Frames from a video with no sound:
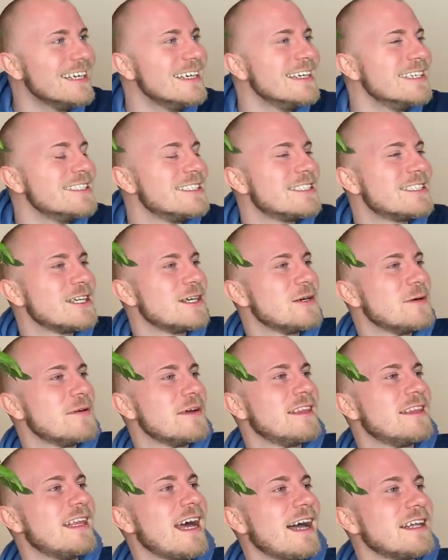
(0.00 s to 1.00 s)
So
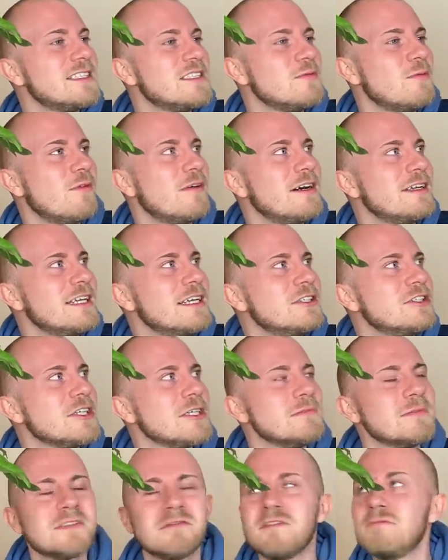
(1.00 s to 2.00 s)
that's one. In
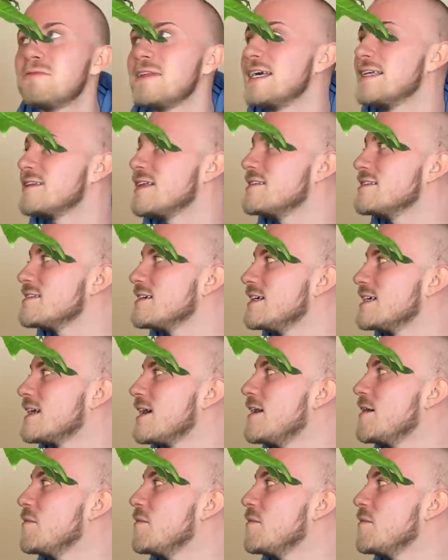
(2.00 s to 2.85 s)
terms of a plant that's like